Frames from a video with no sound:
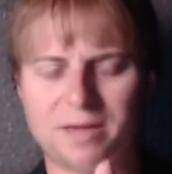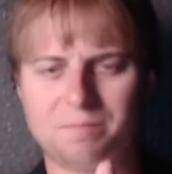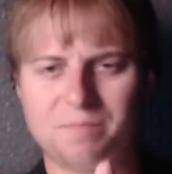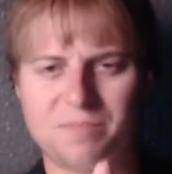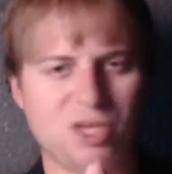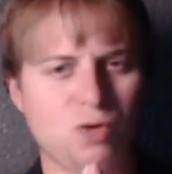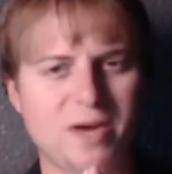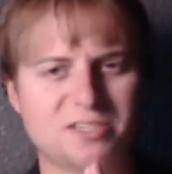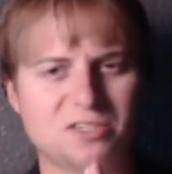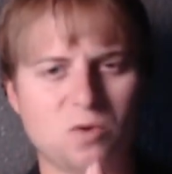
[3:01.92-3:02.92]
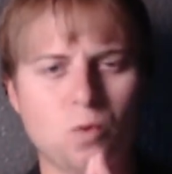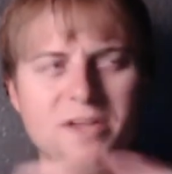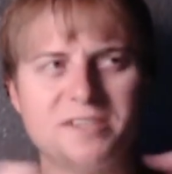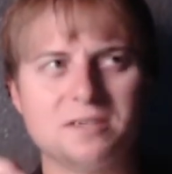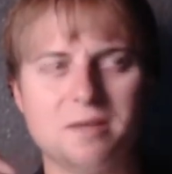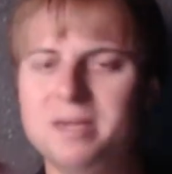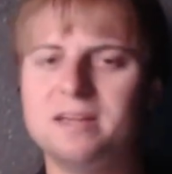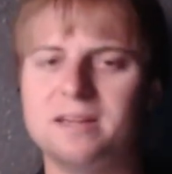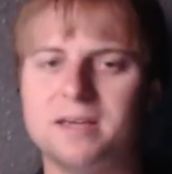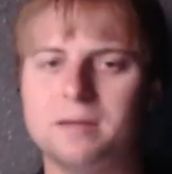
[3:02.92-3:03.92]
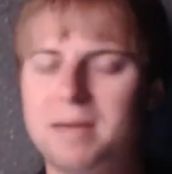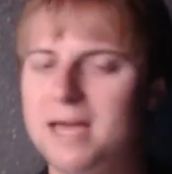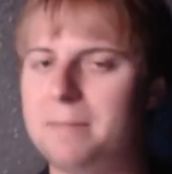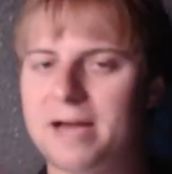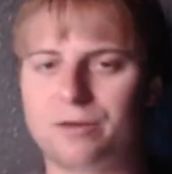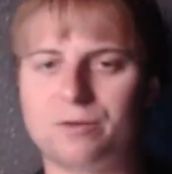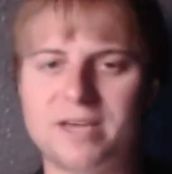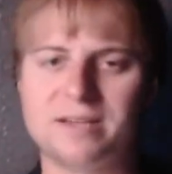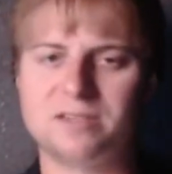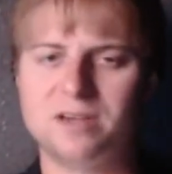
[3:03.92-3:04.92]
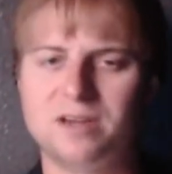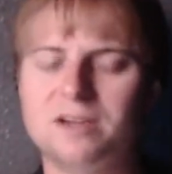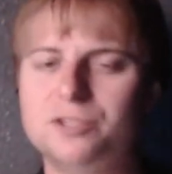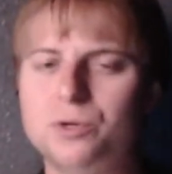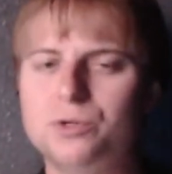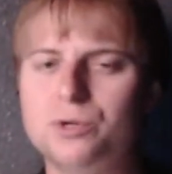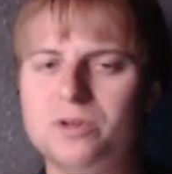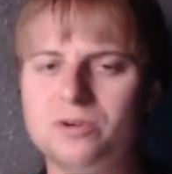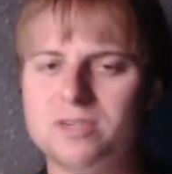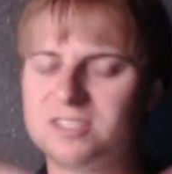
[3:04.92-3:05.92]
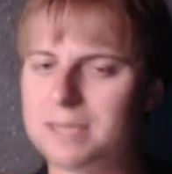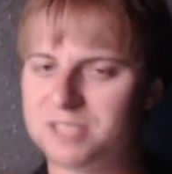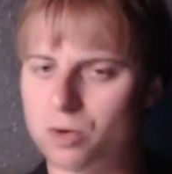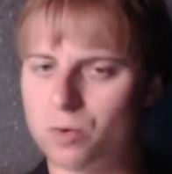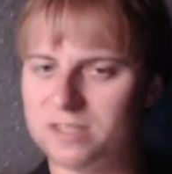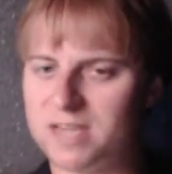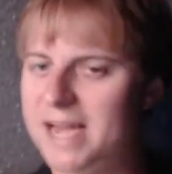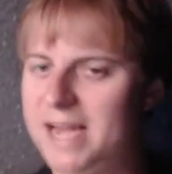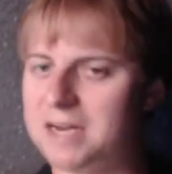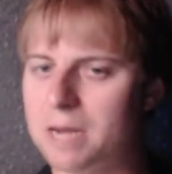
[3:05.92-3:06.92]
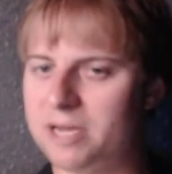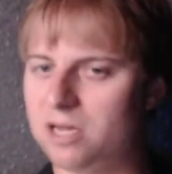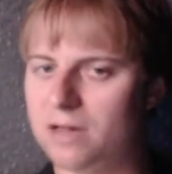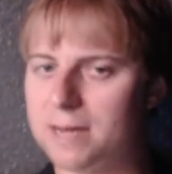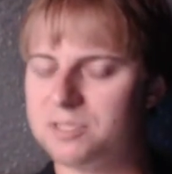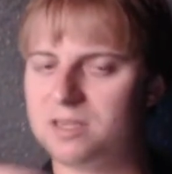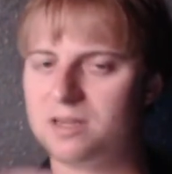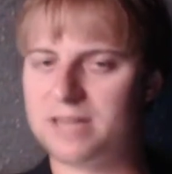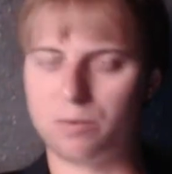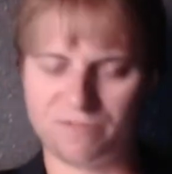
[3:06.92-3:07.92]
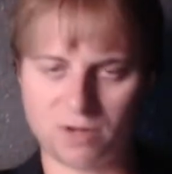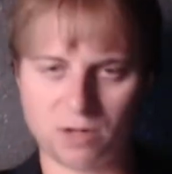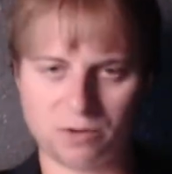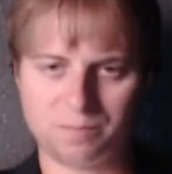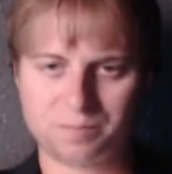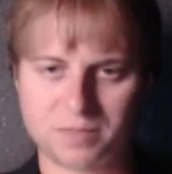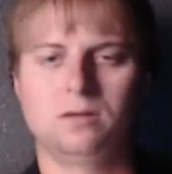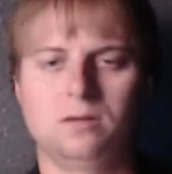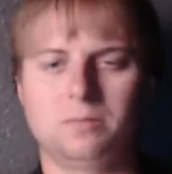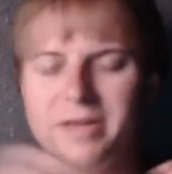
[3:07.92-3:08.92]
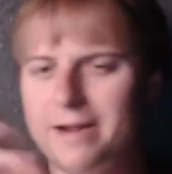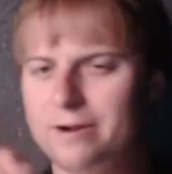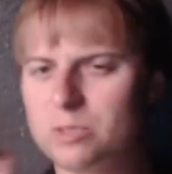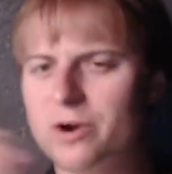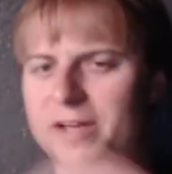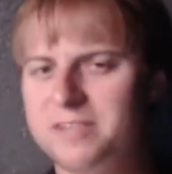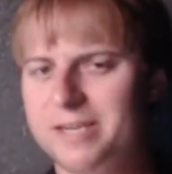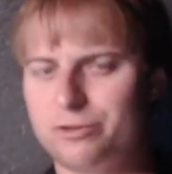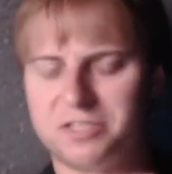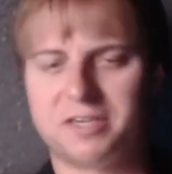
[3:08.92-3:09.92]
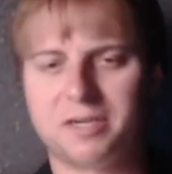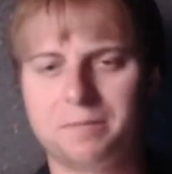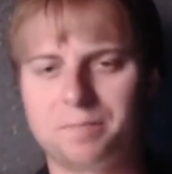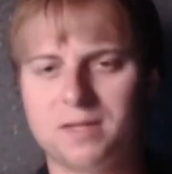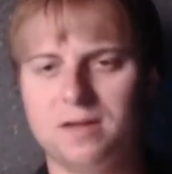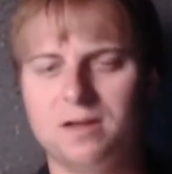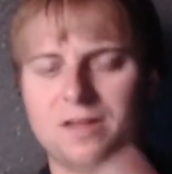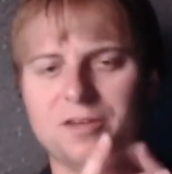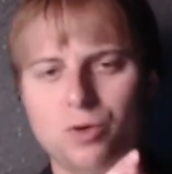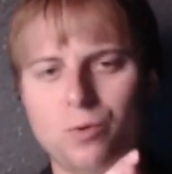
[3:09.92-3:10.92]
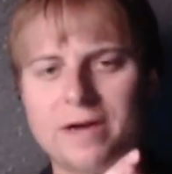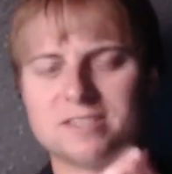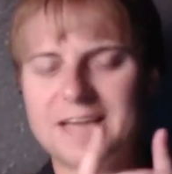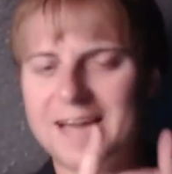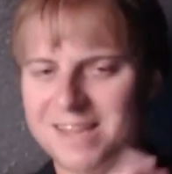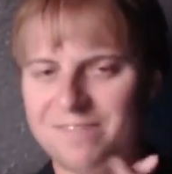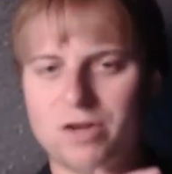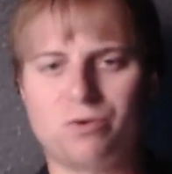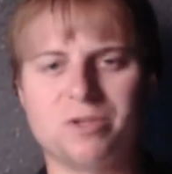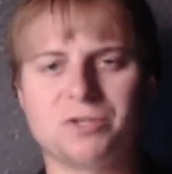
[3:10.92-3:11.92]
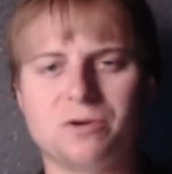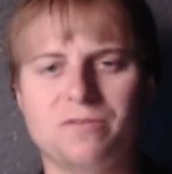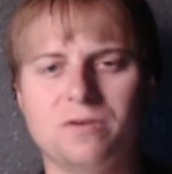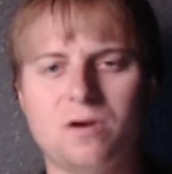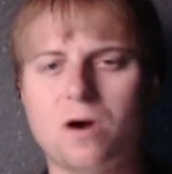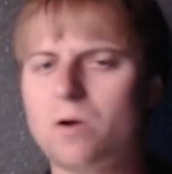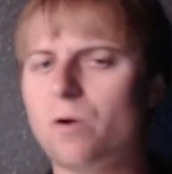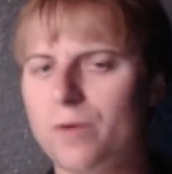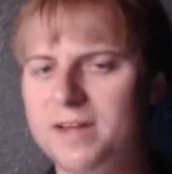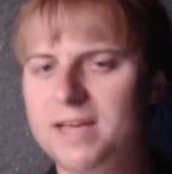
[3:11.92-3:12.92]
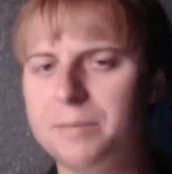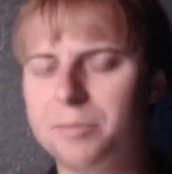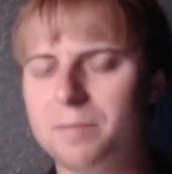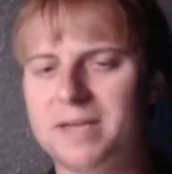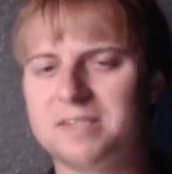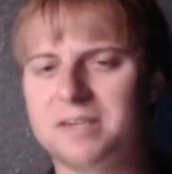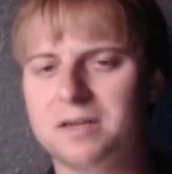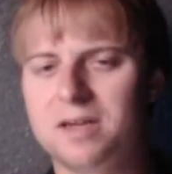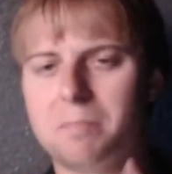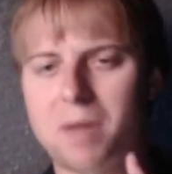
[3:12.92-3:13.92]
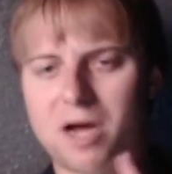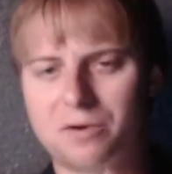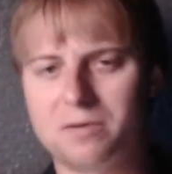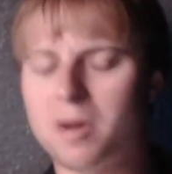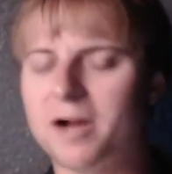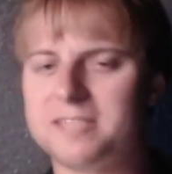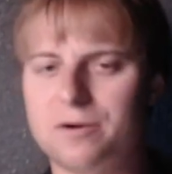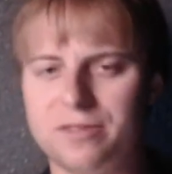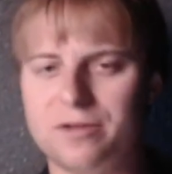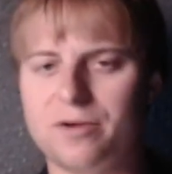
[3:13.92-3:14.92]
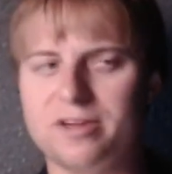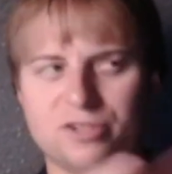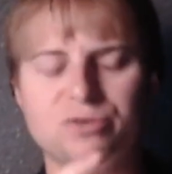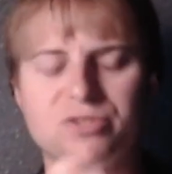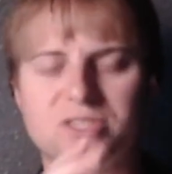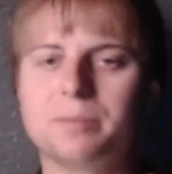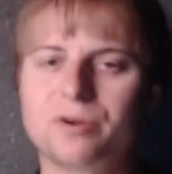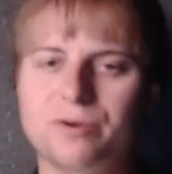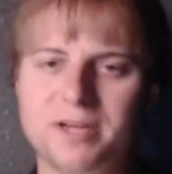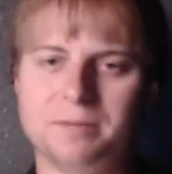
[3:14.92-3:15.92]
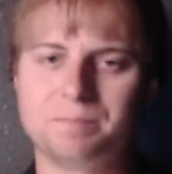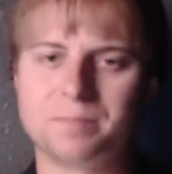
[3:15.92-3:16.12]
that the US wouldn't immediately pay back their debt due to the subsequent economic collapse that would follow. But here's where it gets interesting. The US and the Federal Reserve are already implementing modern monetary theory to some degree.